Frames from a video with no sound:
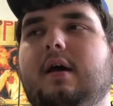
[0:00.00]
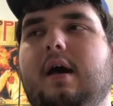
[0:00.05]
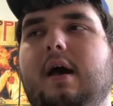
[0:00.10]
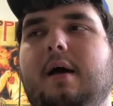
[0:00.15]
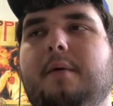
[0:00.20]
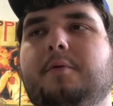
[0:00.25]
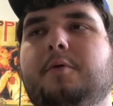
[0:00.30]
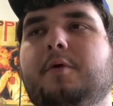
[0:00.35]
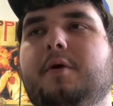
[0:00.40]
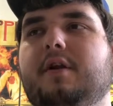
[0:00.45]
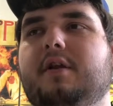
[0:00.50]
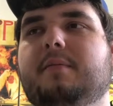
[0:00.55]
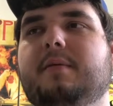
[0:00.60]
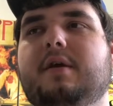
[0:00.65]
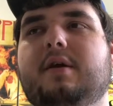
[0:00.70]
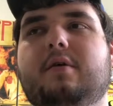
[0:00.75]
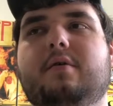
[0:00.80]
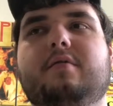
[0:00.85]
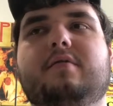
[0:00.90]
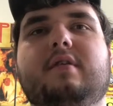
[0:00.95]
going to be
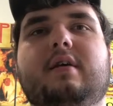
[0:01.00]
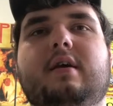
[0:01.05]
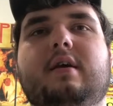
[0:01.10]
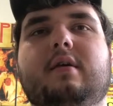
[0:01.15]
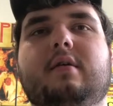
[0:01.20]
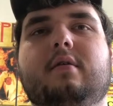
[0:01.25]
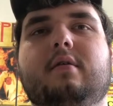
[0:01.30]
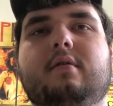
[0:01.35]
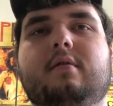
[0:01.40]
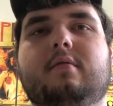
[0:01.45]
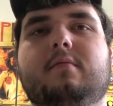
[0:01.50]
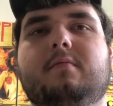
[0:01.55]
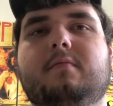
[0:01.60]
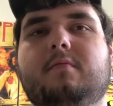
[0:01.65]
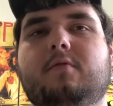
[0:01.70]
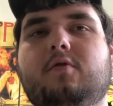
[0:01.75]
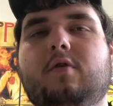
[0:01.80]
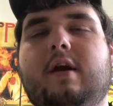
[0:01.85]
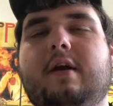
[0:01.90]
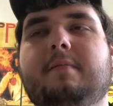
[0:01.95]
using
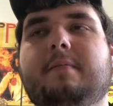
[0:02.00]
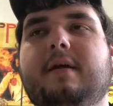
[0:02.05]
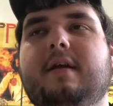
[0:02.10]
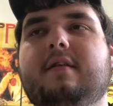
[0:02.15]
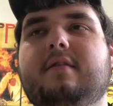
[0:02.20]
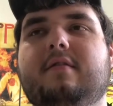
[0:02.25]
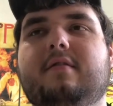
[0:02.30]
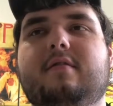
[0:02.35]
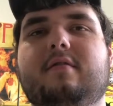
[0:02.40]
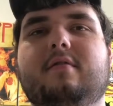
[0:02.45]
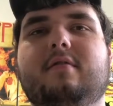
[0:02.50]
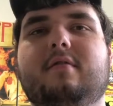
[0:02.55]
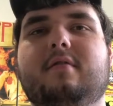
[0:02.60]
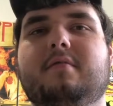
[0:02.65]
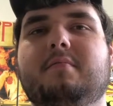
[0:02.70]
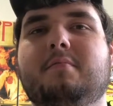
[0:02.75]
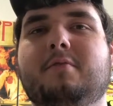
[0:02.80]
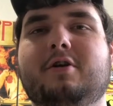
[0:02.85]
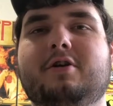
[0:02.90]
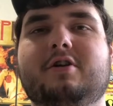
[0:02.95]
crankbaits
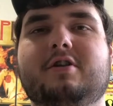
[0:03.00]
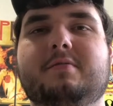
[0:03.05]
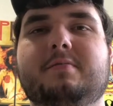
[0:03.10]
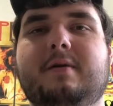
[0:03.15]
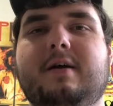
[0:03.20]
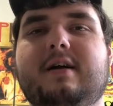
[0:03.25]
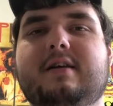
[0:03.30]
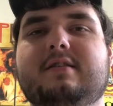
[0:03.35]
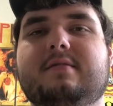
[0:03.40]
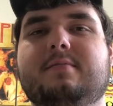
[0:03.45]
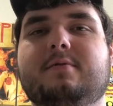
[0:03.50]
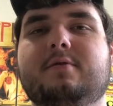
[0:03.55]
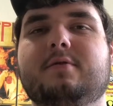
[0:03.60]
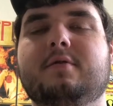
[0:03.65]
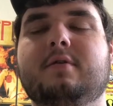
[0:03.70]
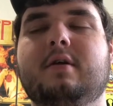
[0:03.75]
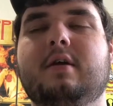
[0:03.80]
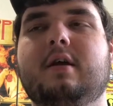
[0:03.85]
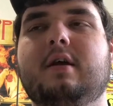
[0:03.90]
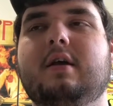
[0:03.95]
as much as
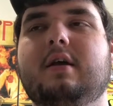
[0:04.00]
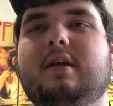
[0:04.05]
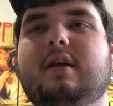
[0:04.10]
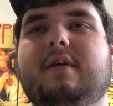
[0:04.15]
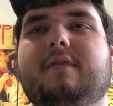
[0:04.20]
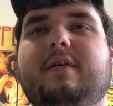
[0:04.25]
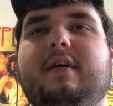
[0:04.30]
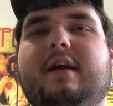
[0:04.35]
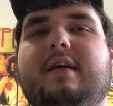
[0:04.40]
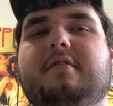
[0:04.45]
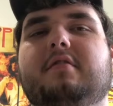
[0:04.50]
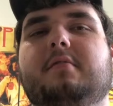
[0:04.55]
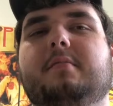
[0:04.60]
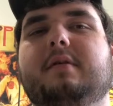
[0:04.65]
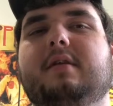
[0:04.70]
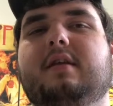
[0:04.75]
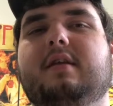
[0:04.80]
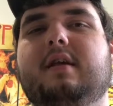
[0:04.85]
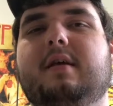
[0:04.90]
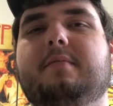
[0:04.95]
possible, give you guys a little
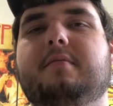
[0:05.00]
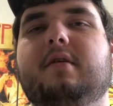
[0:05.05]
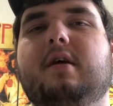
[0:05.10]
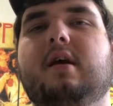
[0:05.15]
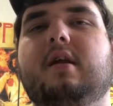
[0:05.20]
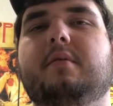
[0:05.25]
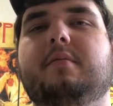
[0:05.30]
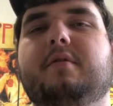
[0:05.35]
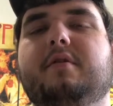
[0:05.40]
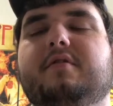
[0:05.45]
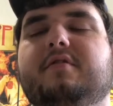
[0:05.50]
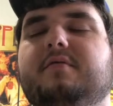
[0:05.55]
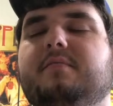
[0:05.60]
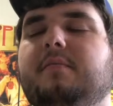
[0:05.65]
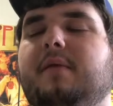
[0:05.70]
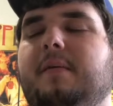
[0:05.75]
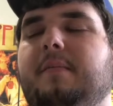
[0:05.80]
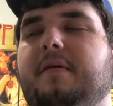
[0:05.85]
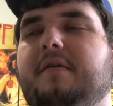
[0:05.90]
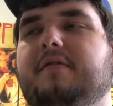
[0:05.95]
bit of tips on them. There's
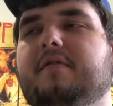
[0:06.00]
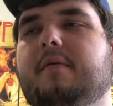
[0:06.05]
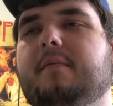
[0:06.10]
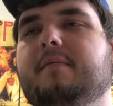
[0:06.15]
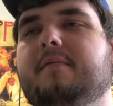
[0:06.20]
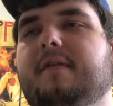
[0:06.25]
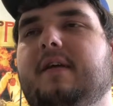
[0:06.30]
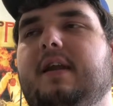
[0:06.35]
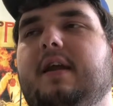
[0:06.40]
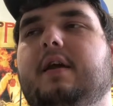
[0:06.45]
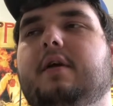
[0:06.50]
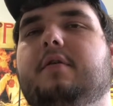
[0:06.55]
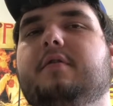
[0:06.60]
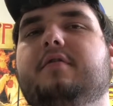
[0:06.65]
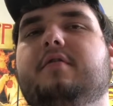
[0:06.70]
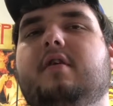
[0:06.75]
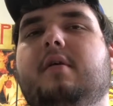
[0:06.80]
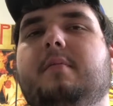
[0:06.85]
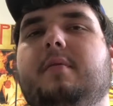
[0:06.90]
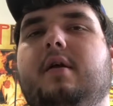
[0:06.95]
might be some
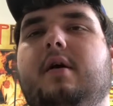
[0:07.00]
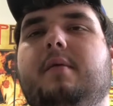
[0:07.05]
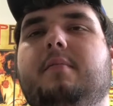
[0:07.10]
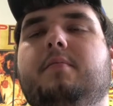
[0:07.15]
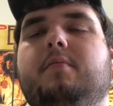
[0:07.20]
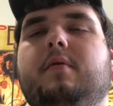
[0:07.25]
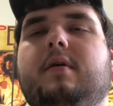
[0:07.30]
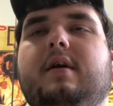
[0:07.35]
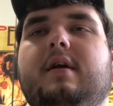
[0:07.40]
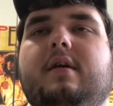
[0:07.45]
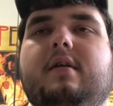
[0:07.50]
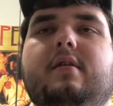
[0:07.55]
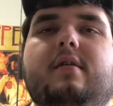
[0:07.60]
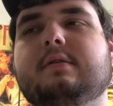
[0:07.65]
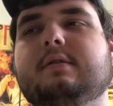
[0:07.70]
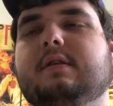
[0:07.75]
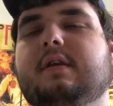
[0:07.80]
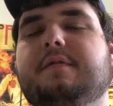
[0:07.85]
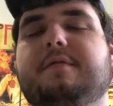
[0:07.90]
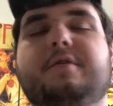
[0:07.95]
videos coming up with
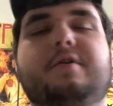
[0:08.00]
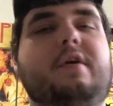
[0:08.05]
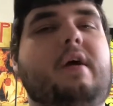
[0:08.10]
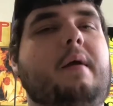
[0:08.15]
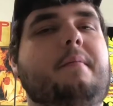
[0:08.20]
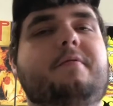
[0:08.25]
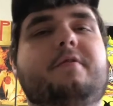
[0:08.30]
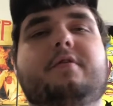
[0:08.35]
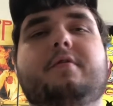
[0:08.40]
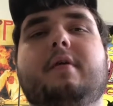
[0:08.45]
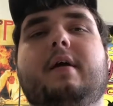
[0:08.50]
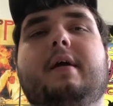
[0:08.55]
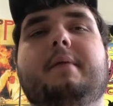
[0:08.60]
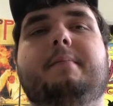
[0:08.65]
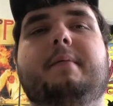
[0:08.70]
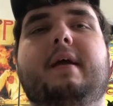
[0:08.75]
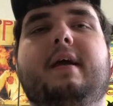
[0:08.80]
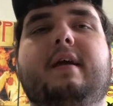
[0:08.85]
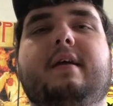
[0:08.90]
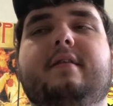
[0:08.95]
different types of
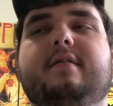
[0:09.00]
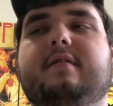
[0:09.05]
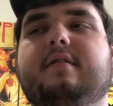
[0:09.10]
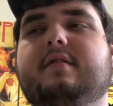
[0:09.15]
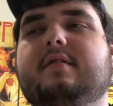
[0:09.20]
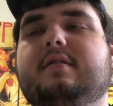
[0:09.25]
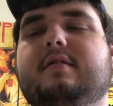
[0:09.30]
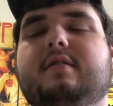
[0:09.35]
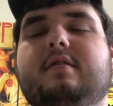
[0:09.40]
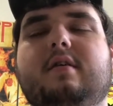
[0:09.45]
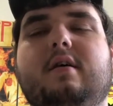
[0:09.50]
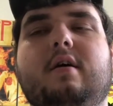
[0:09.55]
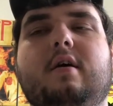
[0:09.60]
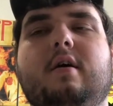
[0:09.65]
crankbaits,